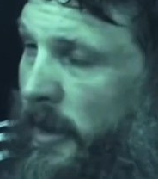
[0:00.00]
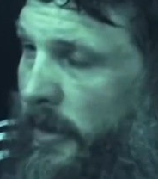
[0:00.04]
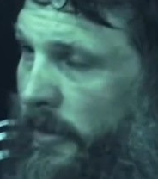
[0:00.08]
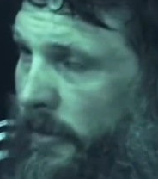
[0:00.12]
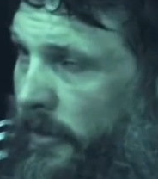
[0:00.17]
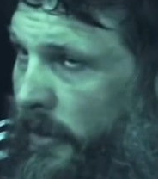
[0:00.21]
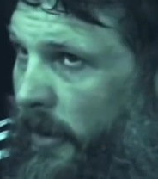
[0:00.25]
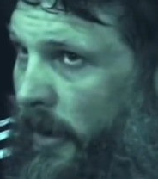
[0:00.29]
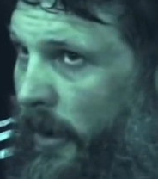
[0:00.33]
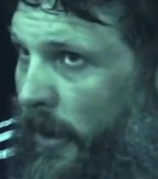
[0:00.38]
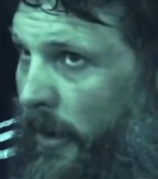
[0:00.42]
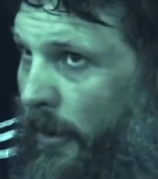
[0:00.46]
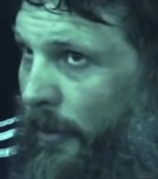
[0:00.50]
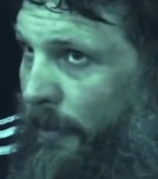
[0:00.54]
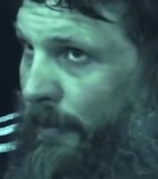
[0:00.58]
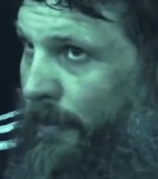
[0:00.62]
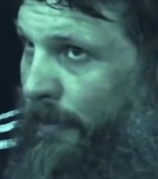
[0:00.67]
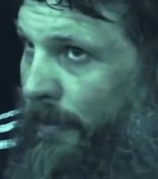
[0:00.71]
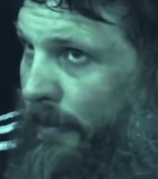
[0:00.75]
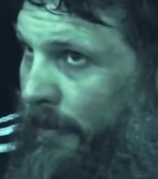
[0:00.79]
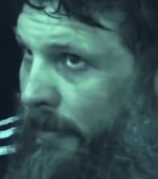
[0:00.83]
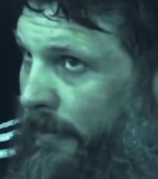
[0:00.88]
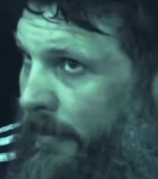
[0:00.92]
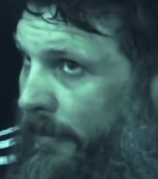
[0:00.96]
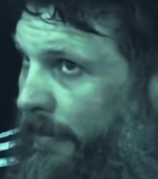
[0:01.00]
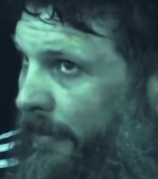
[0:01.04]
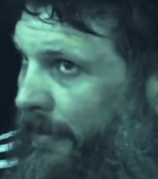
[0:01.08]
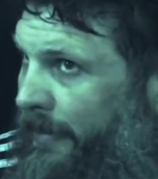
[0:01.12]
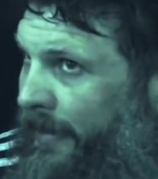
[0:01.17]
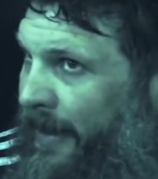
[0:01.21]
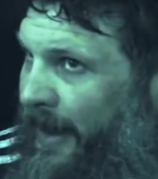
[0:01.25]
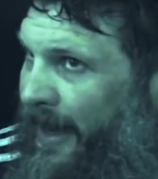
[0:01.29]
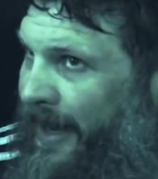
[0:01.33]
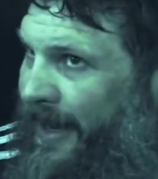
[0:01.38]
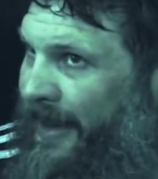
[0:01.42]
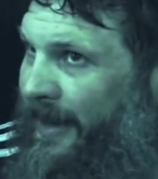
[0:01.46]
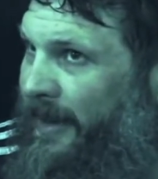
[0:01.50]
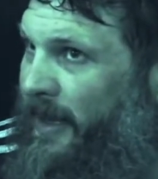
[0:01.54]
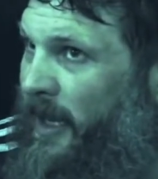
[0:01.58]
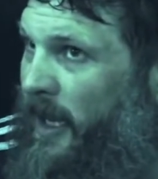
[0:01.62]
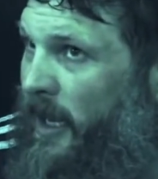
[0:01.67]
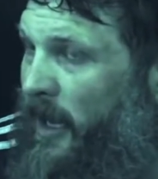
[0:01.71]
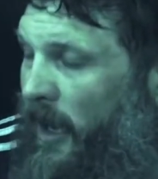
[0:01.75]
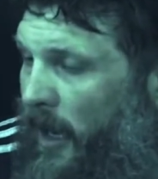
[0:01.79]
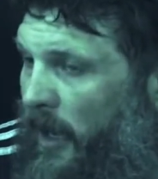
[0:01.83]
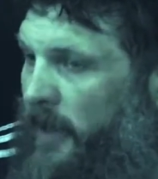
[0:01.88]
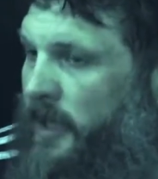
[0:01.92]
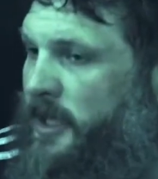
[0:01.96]
So,
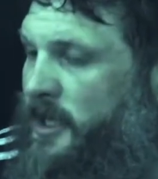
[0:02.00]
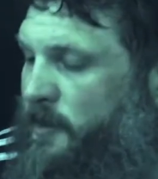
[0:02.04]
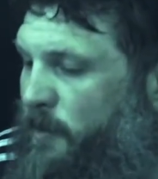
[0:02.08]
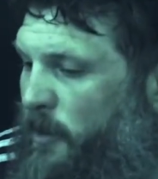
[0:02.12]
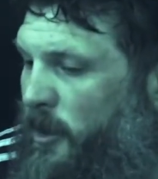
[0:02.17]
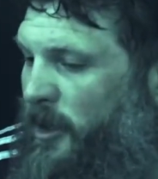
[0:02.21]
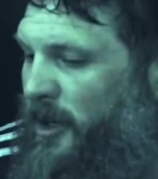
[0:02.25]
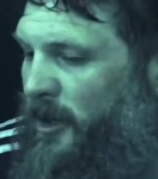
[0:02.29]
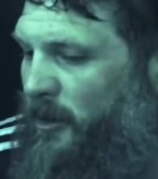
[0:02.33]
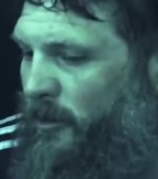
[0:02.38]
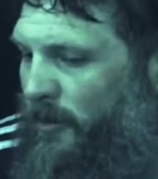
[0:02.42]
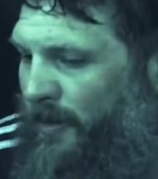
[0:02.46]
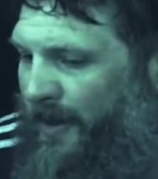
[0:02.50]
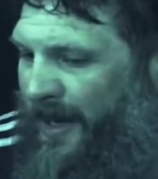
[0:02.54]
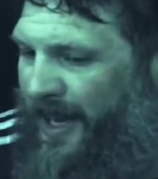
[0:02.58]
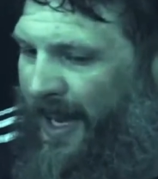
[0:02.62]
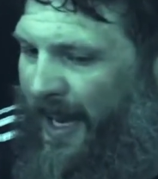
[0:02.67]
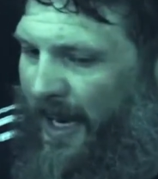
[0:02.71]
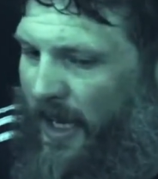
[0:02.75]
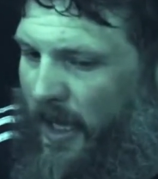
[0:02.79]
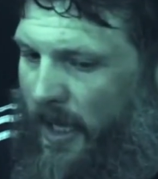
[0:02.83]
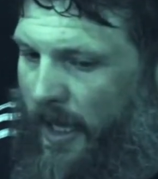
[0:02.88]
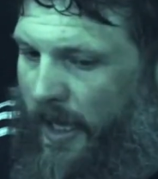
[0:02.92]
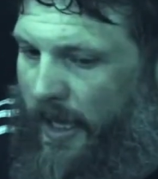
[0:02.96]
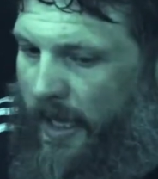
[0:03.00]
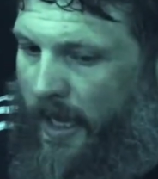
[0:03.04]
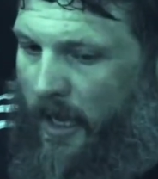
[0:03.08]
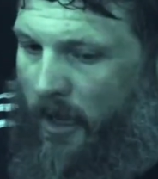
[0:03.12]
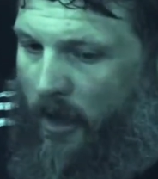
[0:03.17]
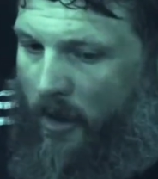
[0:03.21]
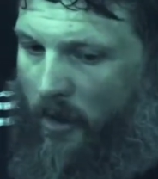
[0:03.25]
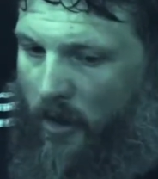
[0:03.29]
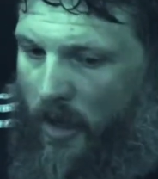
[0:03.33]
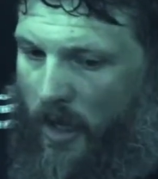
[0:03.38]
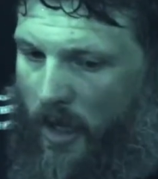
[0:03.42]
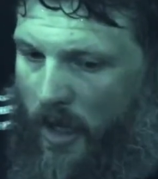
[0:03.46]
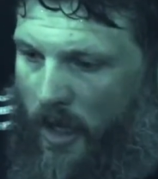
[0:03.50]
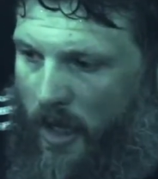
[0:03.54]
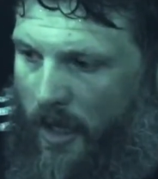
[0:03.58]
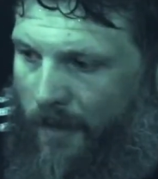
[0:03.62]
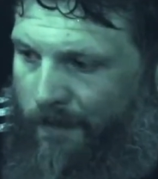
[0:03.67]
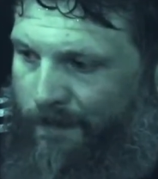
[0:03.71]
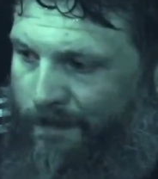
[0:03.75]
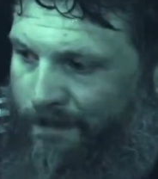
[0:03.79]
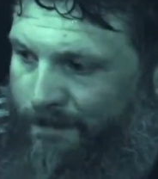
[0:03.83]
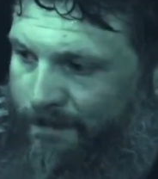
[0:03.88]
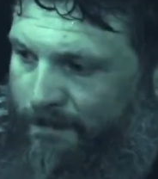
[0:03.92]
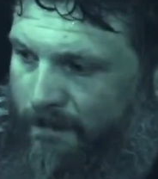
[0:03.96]
undisputed would be kind of like how